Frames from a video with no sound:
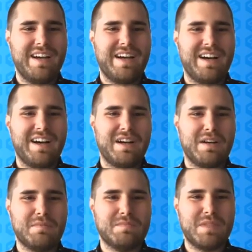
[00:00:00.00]

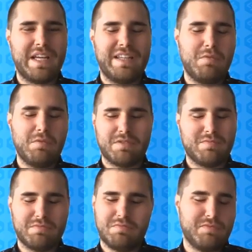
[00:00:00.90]
And that was,
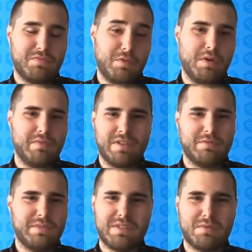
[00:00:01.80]
for one,
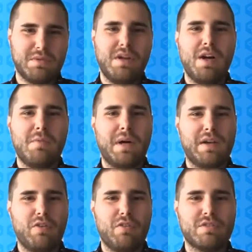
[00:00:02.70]
very miserable.
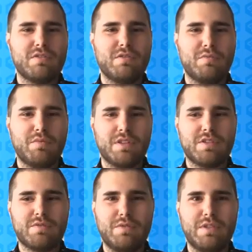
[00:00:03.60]
But also
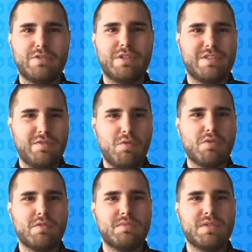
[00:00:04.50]
once we
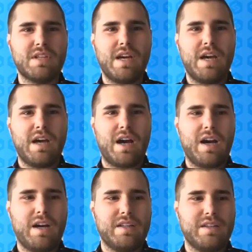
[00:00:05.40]
transformed,
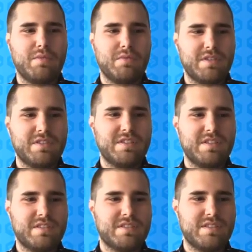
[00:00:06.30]
there was
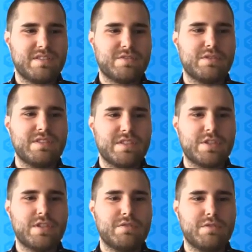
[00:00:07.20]
this
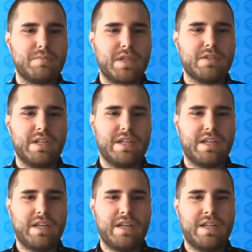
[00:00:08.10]
transitionary period,
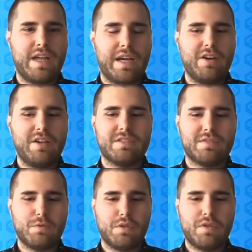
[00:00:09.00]
and I got
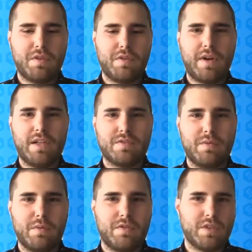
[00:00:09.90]
this word of advice
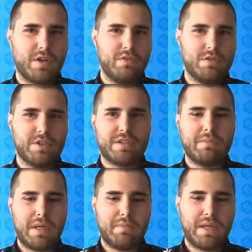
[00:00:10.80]
from one of the coaches I
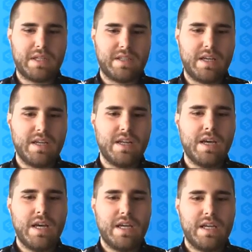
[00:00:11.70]
met back then,
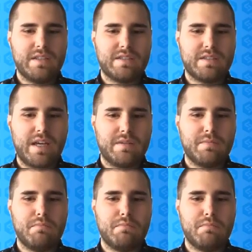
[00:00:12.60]
is that